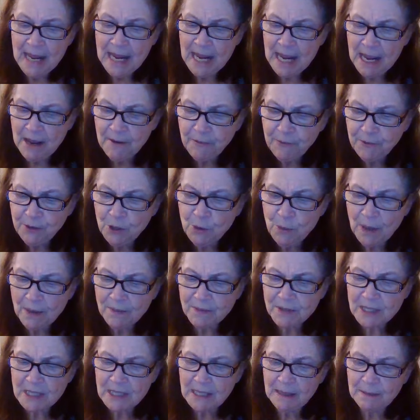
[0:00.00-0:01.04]
If you
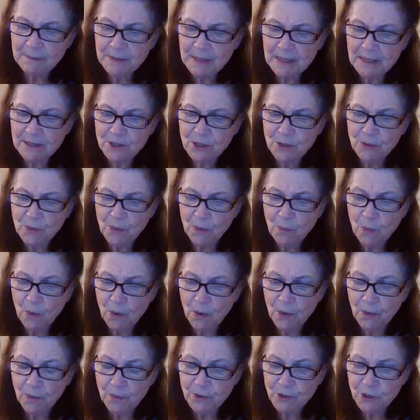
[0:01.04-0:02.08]
have slipped into the
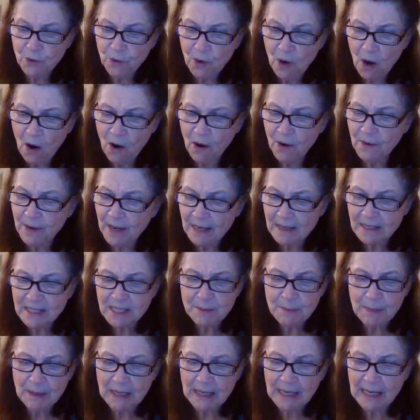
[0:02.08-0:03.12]
world, your heart now
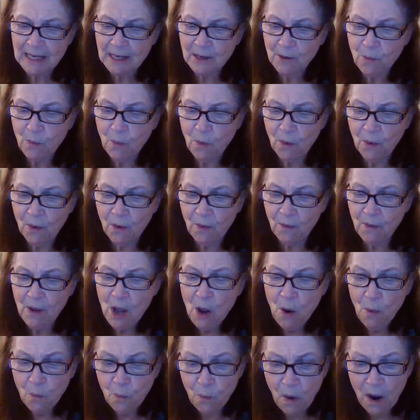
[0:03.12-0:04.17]
spinning in a whirl,
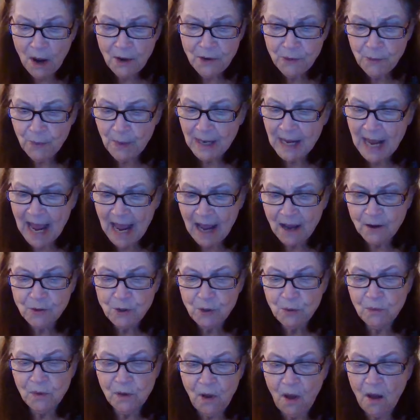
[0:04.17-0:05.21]
wondering how
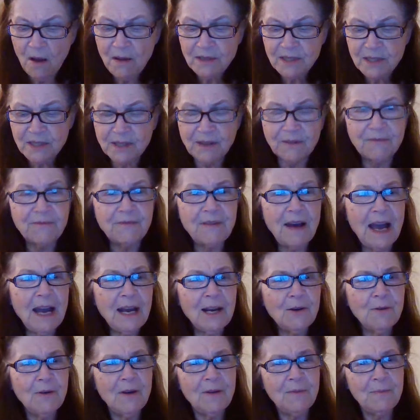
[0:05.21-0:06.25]
you lost the
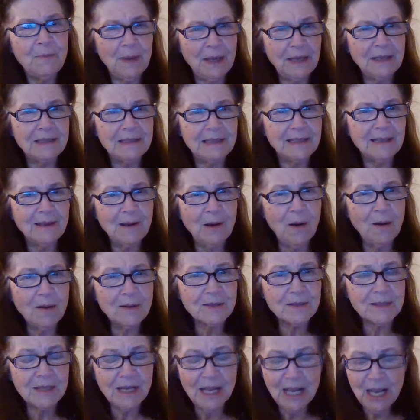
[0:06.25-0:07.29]
fire of
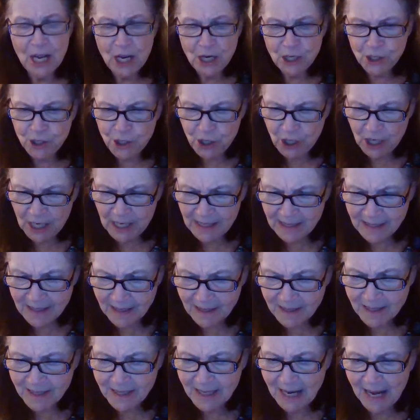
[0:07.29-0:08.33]
Pentecost.
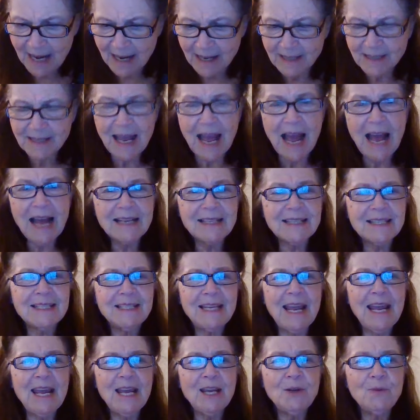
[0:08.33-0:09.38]
Jesus says, I
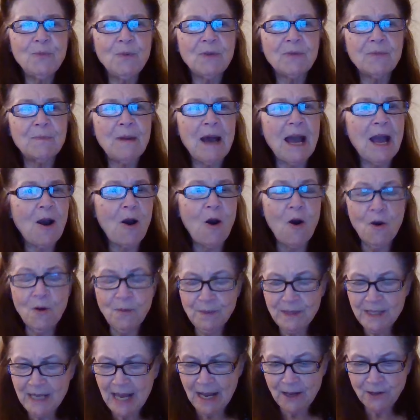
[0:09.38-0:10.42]
stand with my
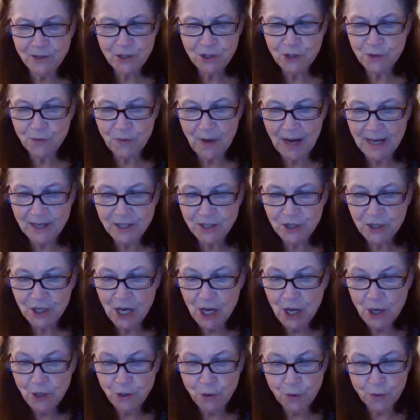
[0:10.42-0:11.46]
arms outstretched,
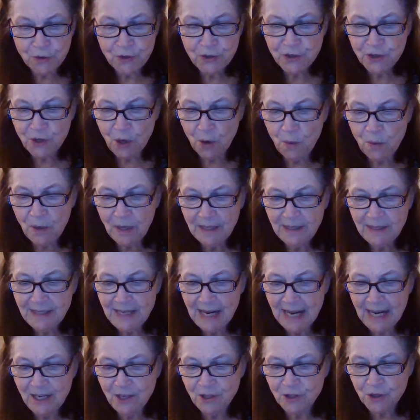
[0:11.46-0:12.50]
your soul in
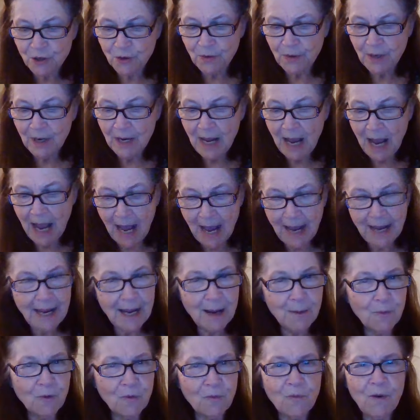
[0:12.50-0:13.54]
danger. I
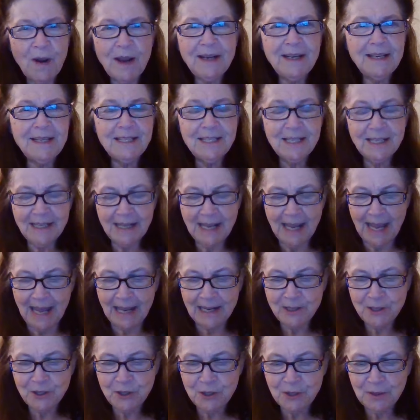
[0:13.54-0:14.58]
am ready to
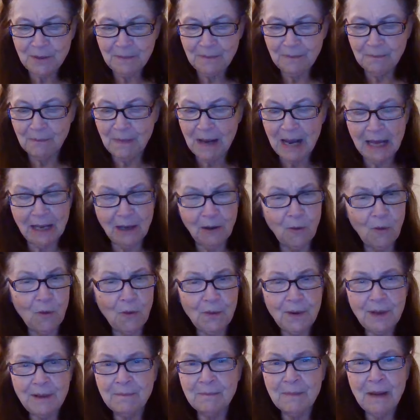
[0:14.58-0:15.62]
catch my
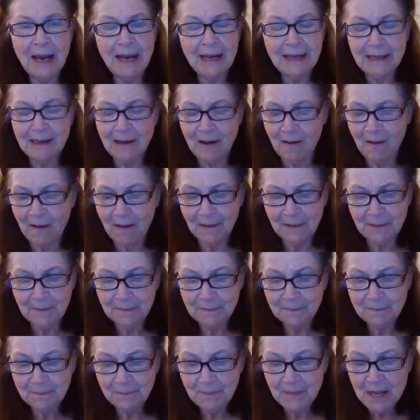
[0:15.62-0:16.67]
Lord and my
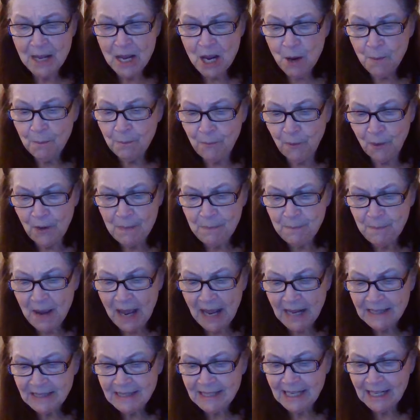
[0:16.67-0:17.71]
God.
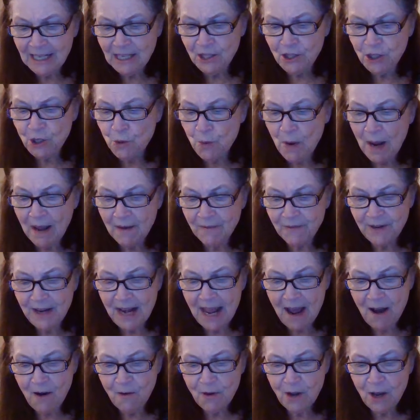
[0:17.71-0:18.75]
Repenting, you have
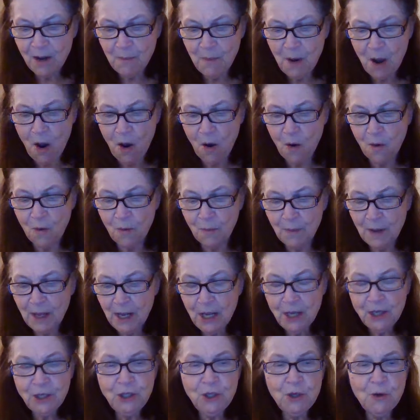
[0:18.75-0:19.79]
now come home.
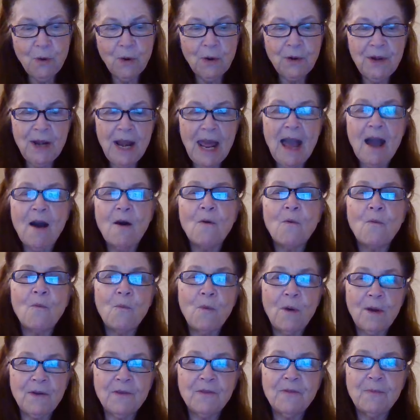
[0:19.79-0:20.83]
You are now
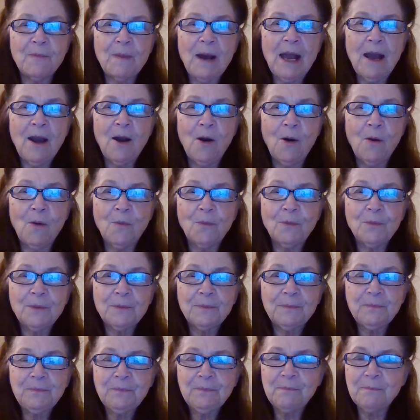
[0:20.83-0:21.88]
one of my own,
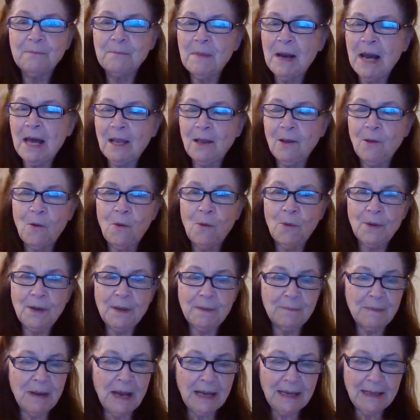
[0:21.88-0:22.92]
my Lord
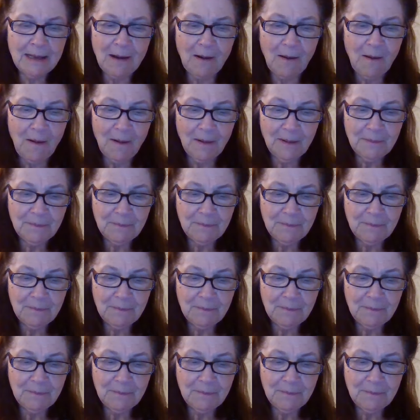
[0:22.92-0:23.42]
and my God.